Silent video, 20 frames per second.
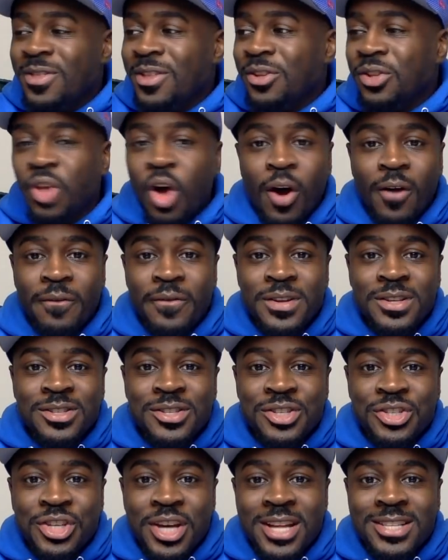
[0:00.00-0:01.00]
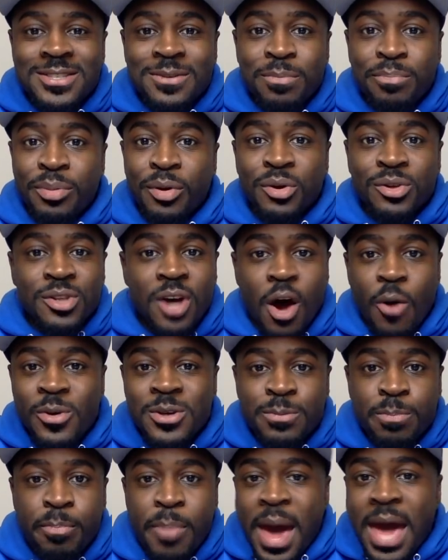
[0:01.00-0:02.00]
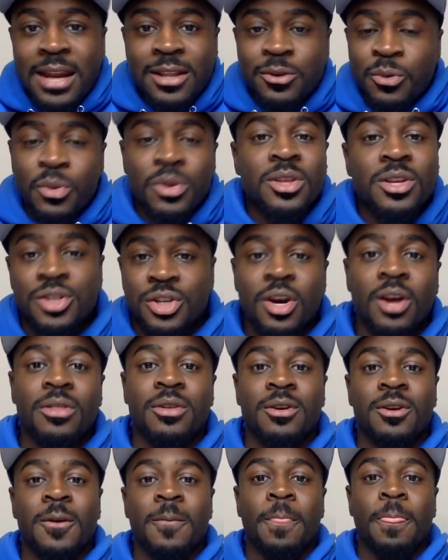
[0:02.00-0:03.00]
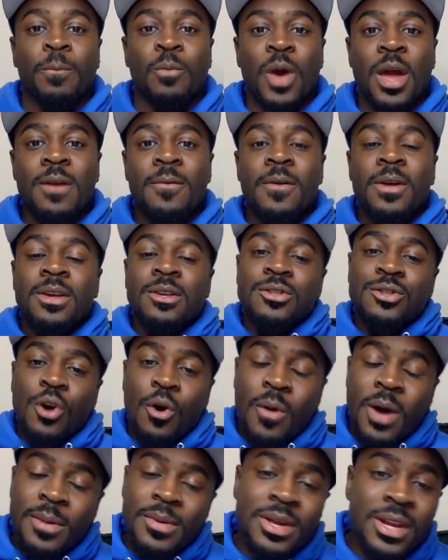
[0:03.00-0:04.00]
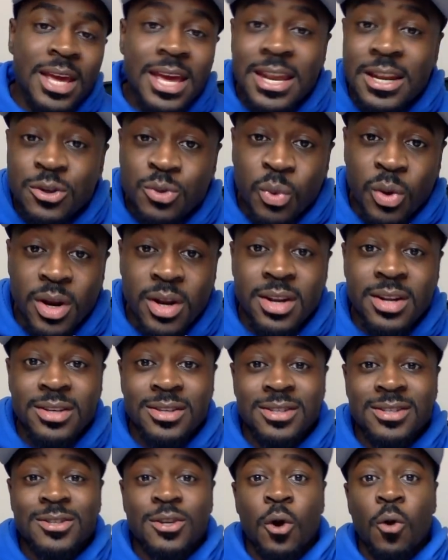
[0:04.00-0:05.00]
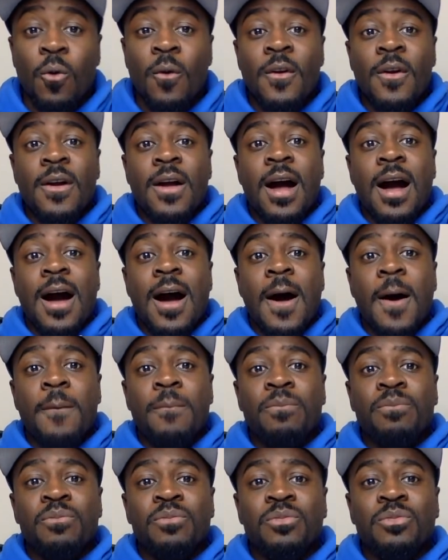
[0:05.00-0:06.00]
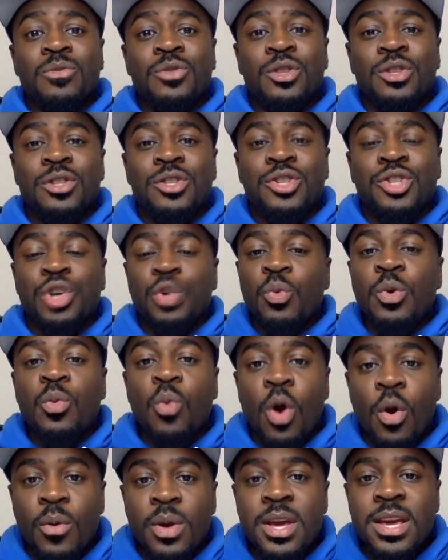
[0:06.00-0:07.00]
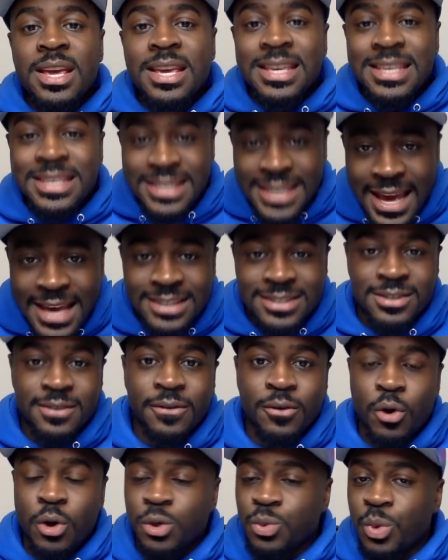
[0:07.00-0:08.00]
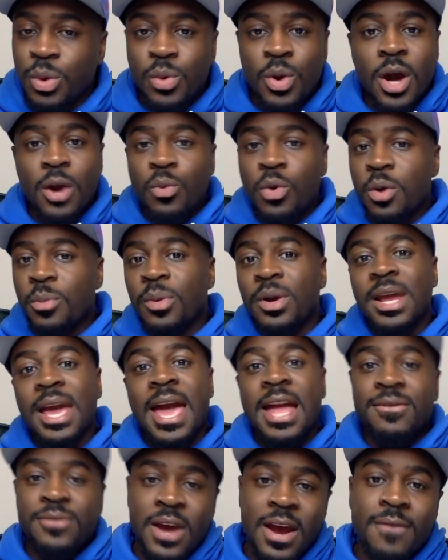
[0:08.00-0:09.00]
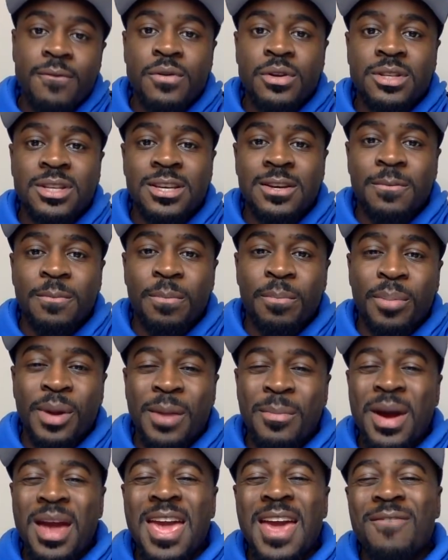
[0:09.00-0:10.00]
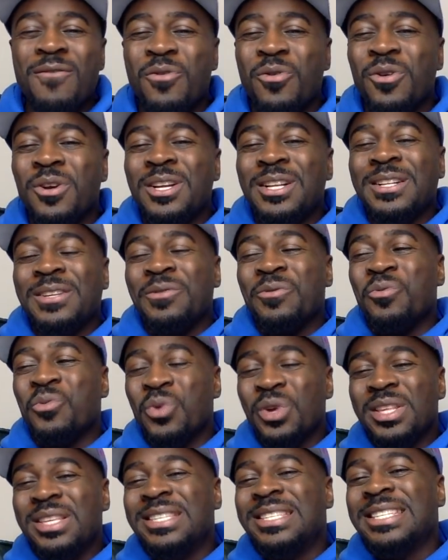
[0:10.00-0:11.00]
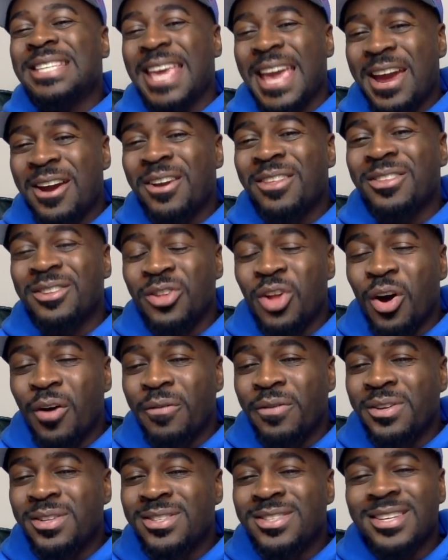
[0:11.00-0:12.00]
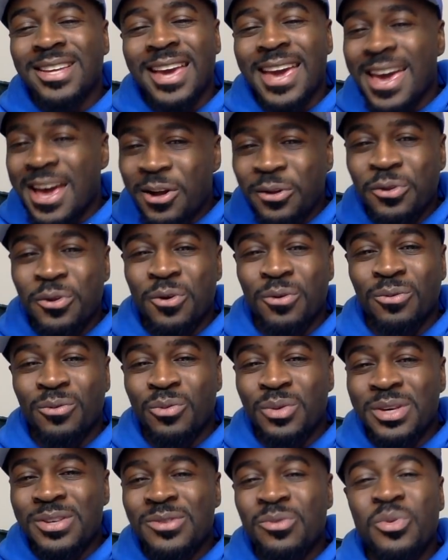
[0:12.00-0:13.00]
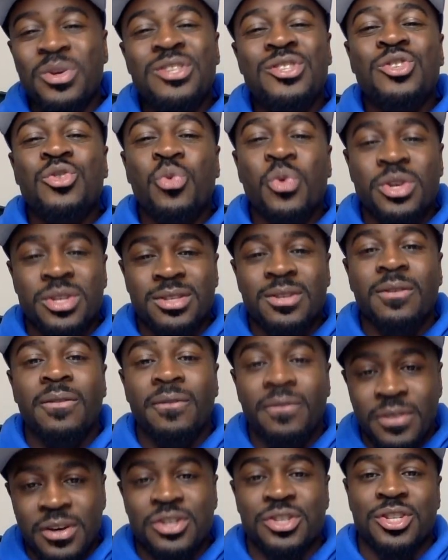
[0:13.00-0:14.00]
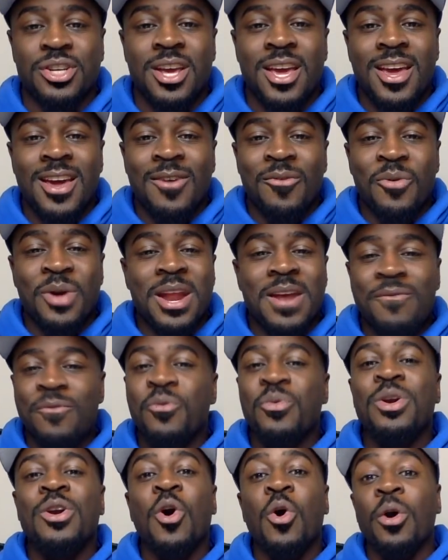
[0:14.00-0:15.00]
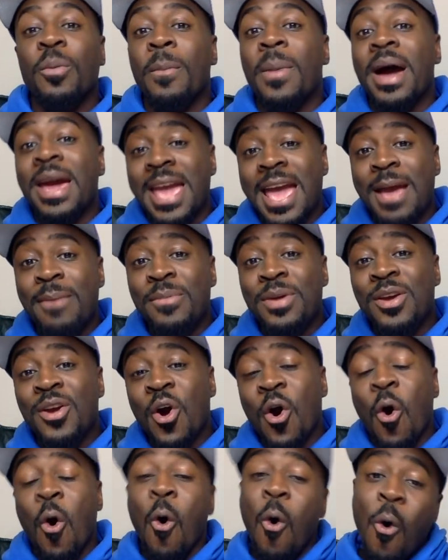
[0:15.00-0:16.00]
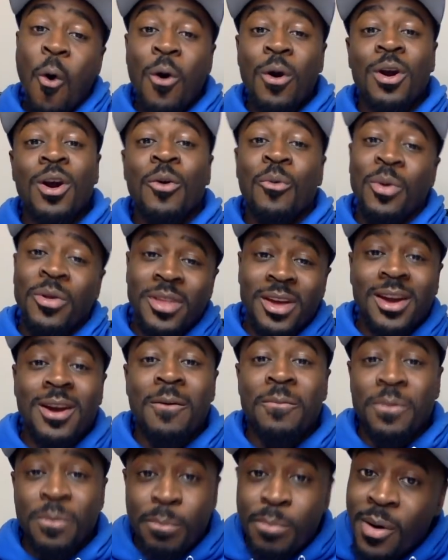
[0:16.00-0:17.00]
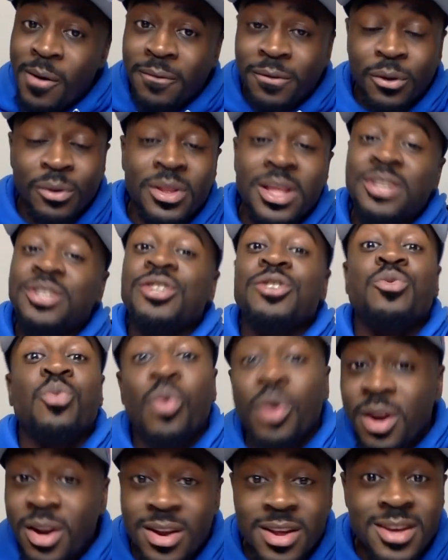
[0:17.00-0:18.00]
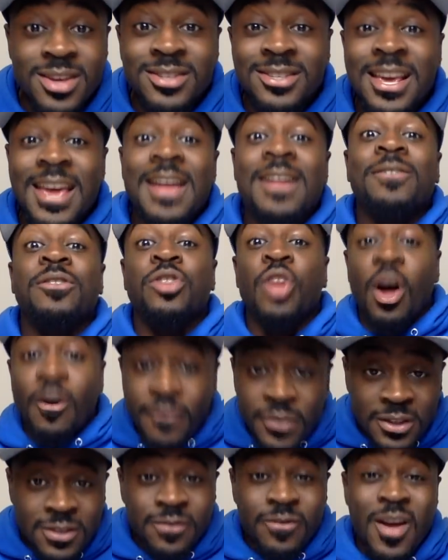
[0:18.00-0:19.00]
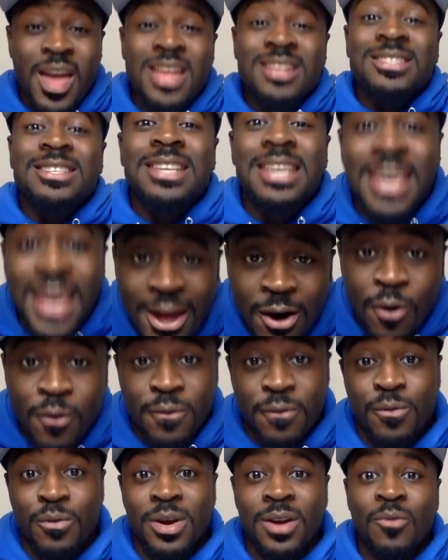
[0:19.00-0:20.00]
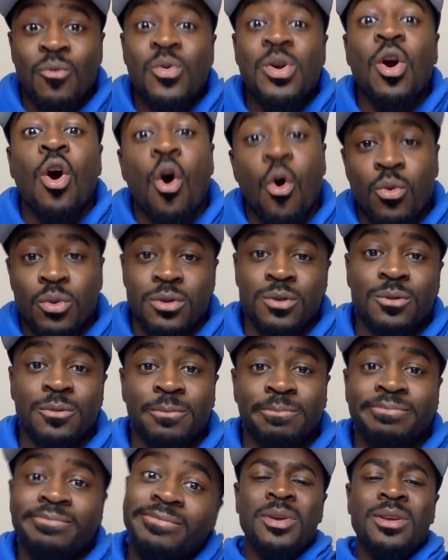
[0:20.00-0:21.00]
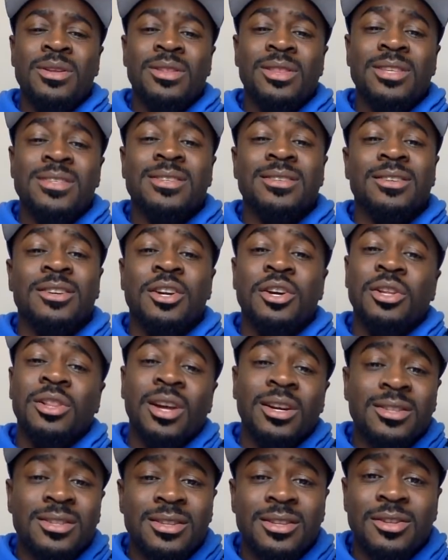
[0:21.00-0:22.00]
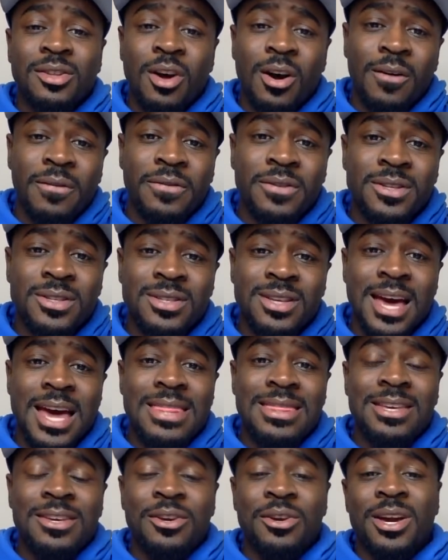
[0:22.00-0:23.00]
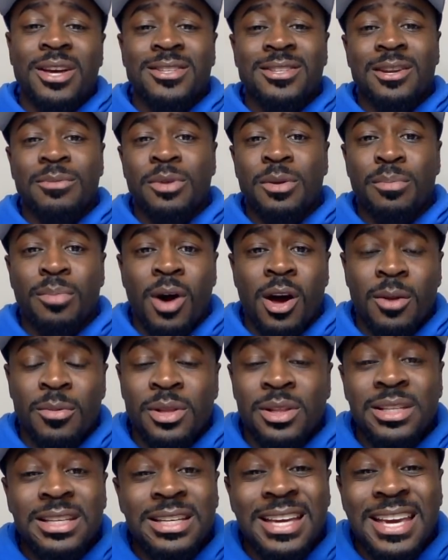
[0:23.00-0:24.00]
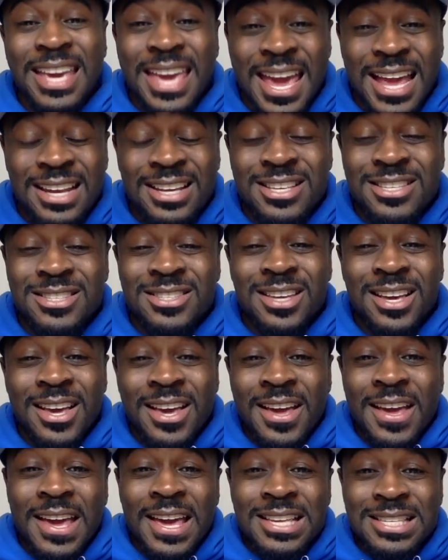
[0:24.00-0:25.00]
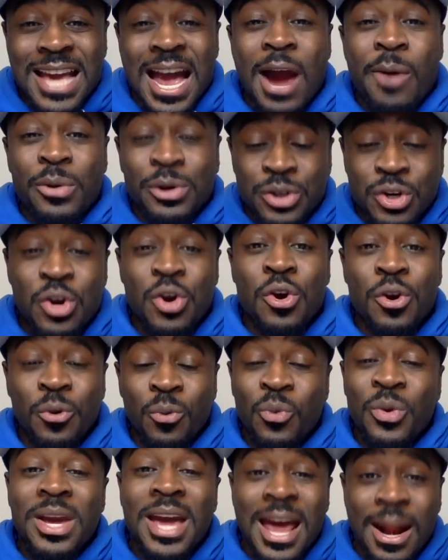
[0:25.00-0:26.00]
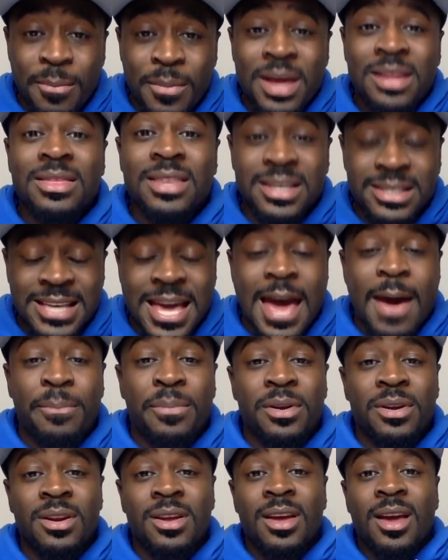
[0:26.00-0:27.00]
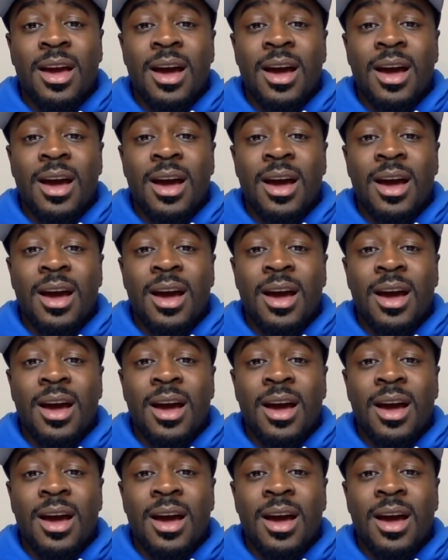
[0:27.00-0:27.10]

Dolphins, Jets, and Bills always battling with each other, right? So, I mean, it is what it is. So, should we worry? Yes, of course. We've got to worry about every team. But am I ever really scared of the Dolphins? Hell no. We squish the fish whenever we go to Miami or when they come to Buffalo. That's just what it is. Dolphins fans, get over it. We own you. I mean, listen, good luck to the Dolphins. I think you guys are going to be bottom of the league again, because it's our turn. We got to make things happen.